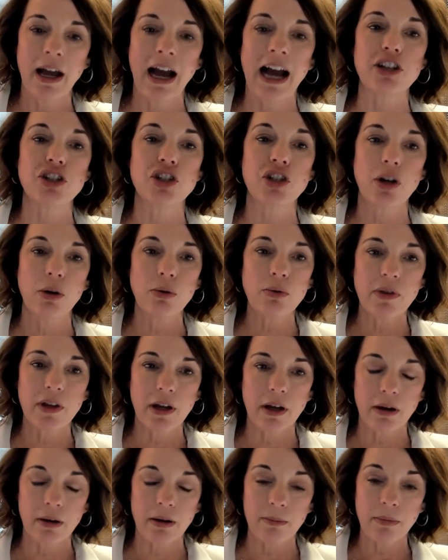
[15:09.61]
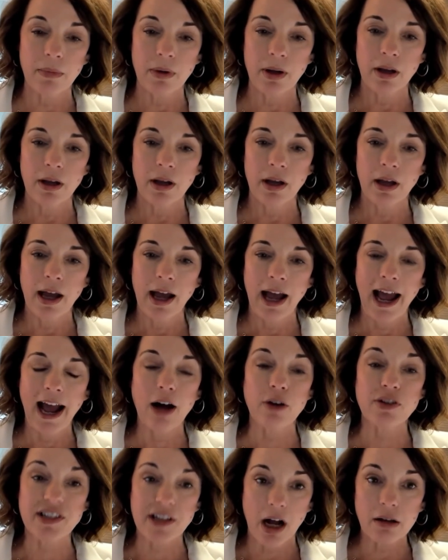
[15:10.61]
I showed them
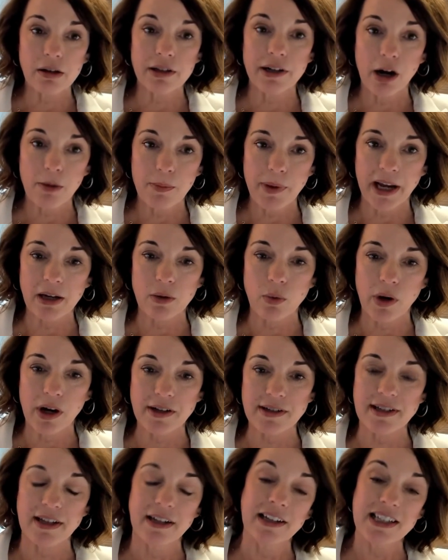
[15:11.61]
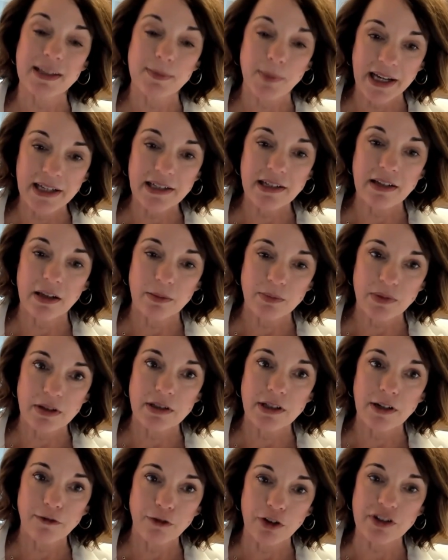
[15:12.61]
how solid our bank was and explained to them the
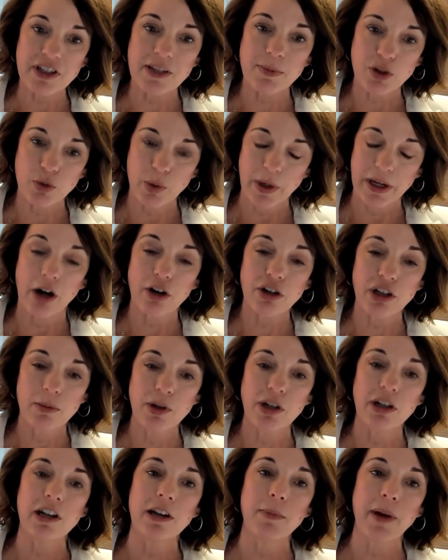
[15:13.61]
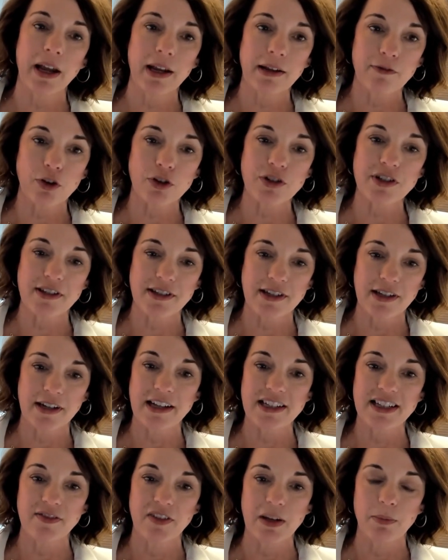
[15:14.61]
difference between our community bank versus an
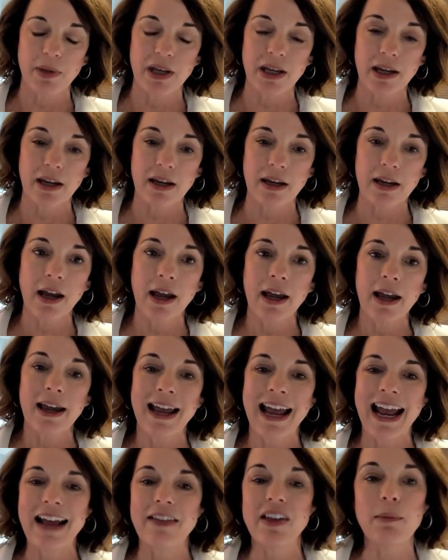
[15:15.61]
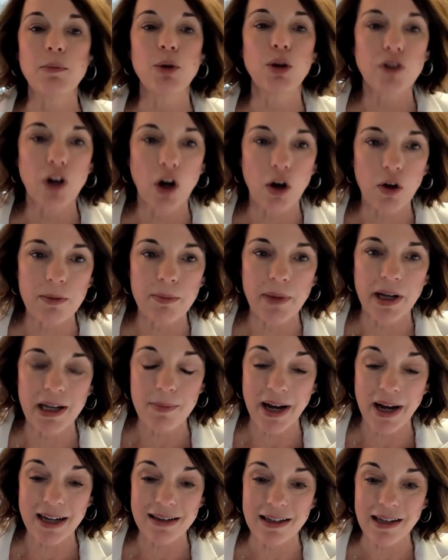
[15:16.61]
SVB. And they moved all the money
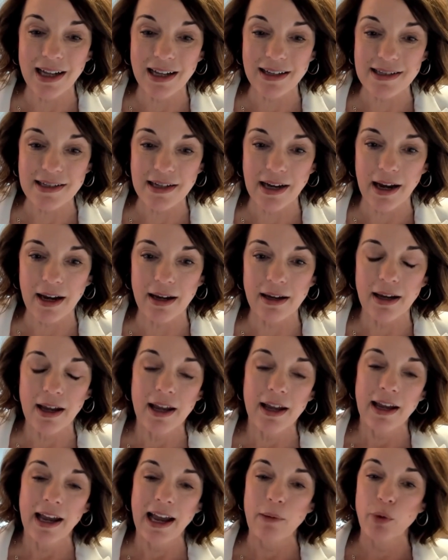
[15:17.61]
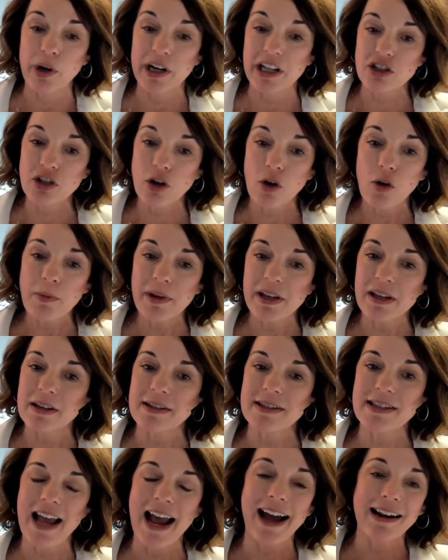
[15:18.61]
back the next day. And what he told me
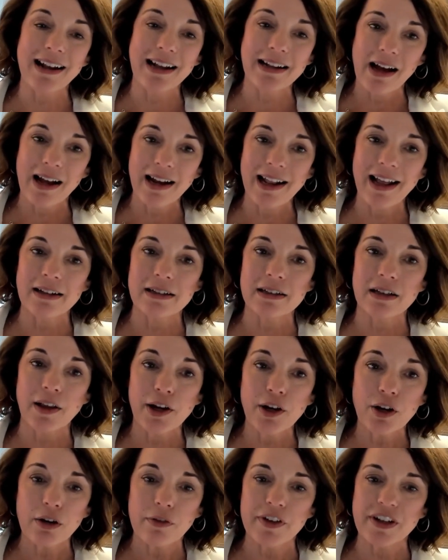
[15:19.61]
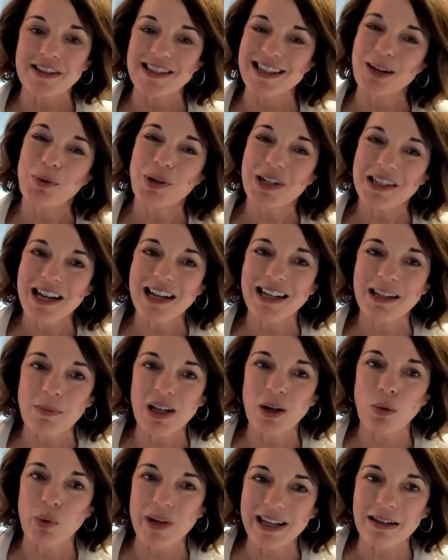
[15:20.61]
is, had I not had KlariVis, it would have taken
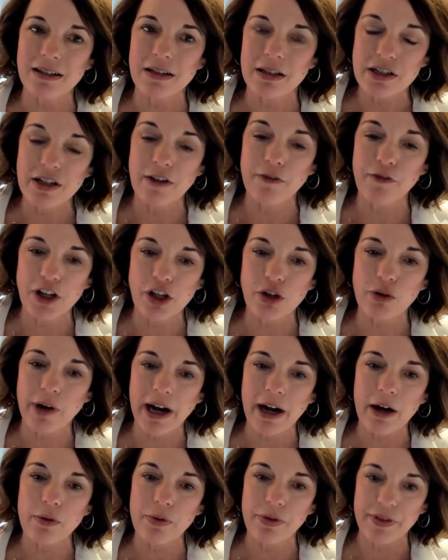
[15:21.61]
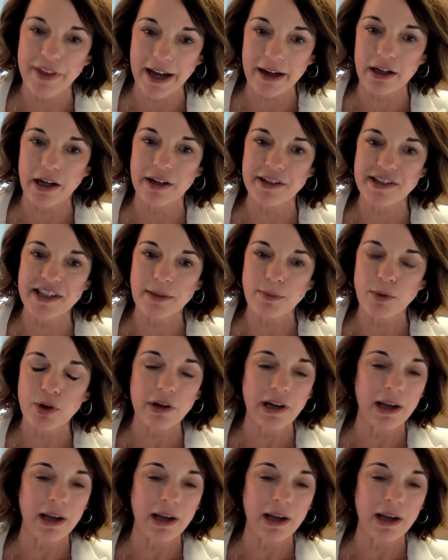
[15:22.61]
me a week to figure out that customer.